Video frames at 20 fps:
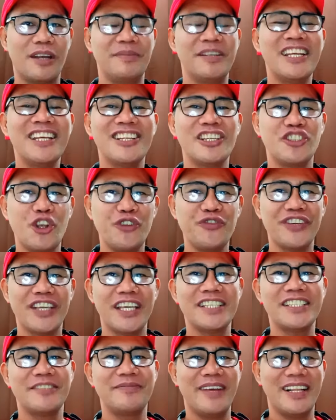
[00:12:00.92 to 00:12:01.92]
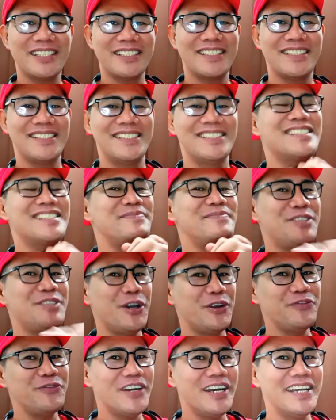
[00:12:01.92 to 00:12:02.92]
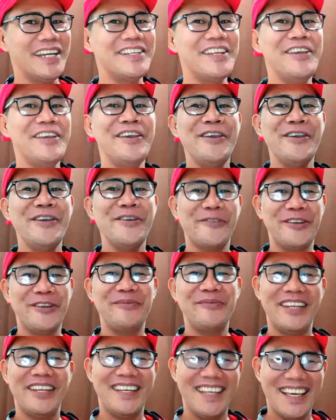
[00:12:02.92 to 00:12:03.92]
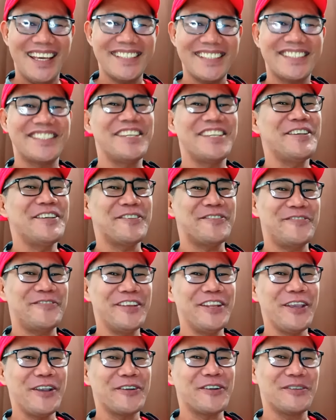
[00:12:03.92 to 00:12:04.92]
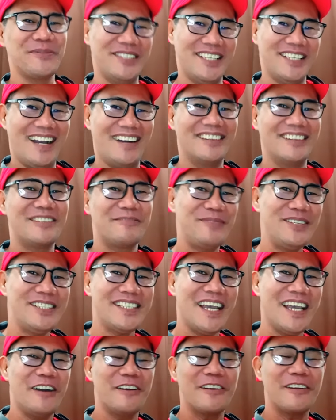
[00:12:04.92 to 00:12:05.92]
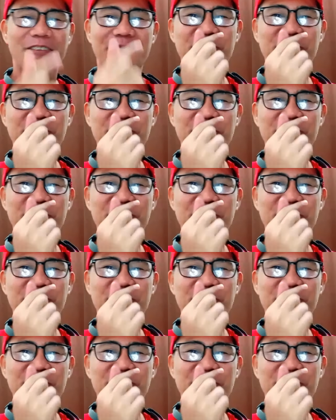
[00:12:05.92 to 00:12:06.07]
and hit the notification bell so that you can be notified when my next video comes out. Peace out.